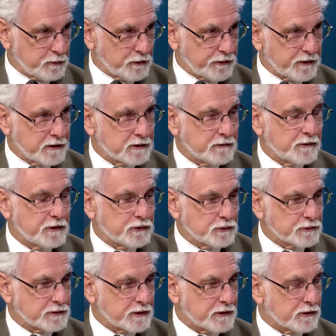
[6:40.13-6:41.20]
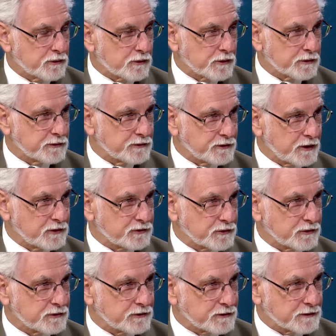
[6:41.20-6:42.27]
both the individuals and the
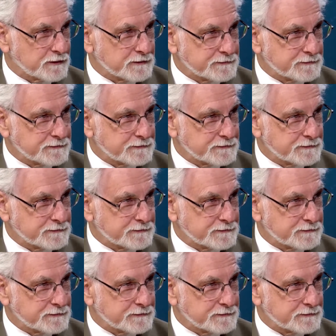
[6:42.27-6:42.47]
organizations.